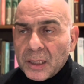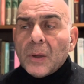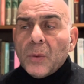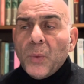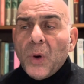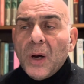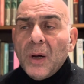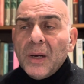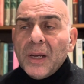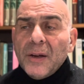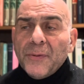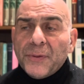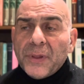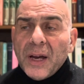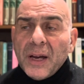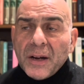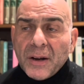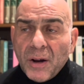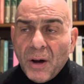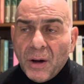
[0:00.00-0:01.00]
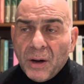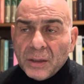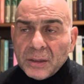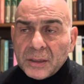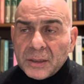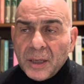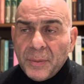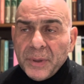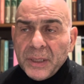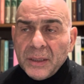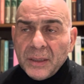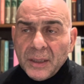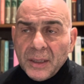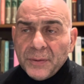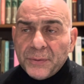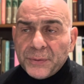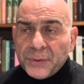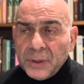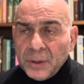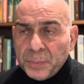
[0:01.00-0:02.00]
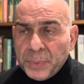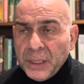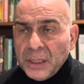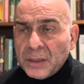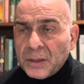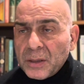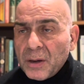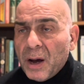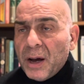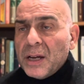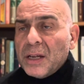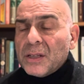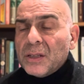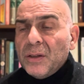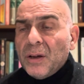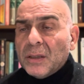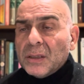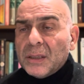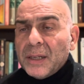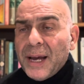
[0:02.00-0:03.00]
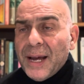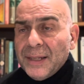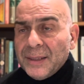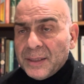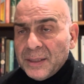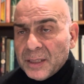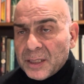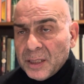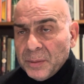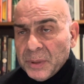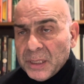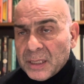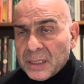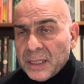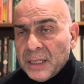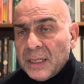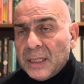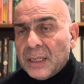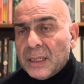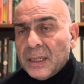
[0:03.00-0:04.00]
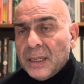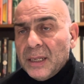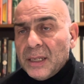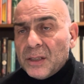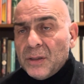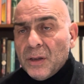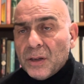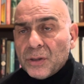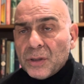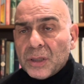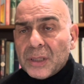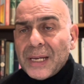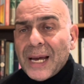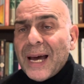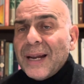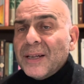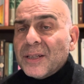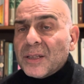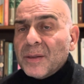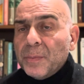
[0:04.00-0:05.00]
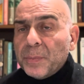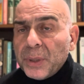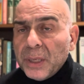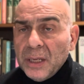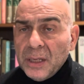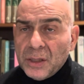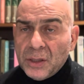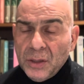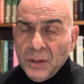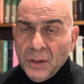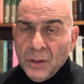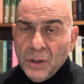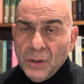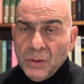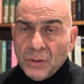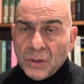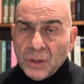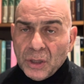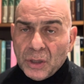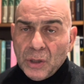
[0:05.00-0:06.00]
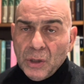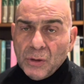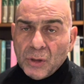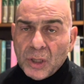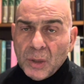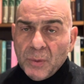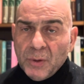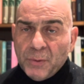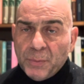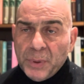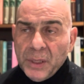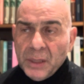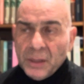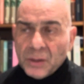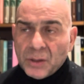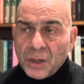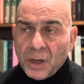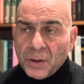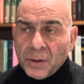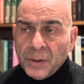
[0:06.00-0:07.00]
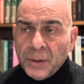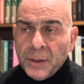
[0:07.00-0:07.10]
Well, if they're not, I mean, if the PTI is not anti-Semitic, it's not just Allison Pearson who's accused them of being so.